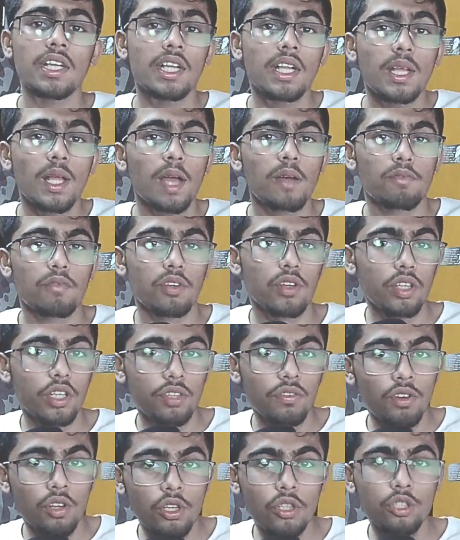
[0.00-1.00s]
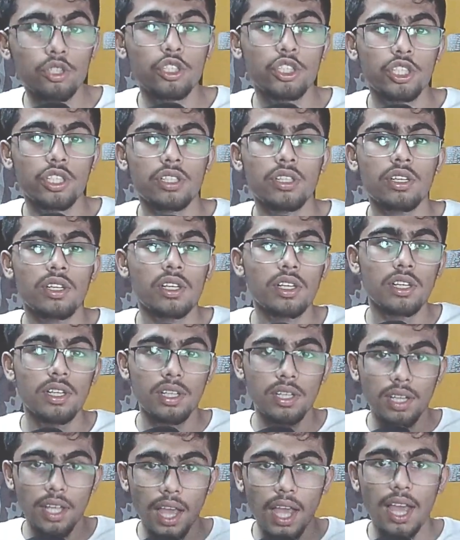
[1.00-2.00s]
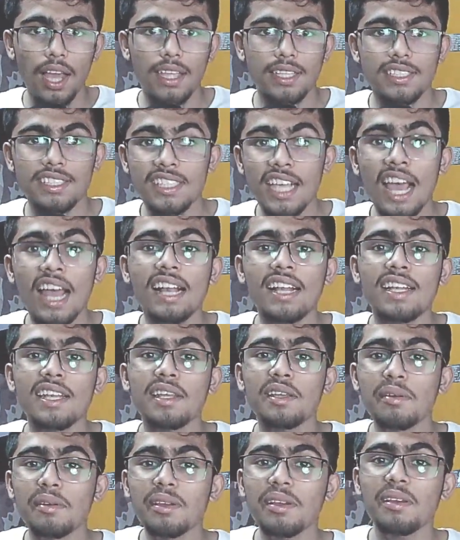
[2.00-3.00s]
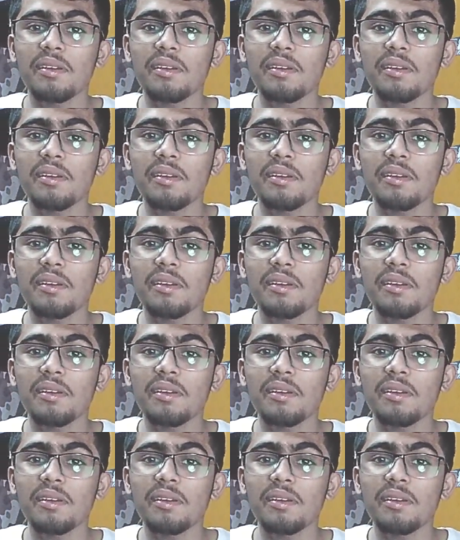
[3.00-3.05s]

our evolution has sadly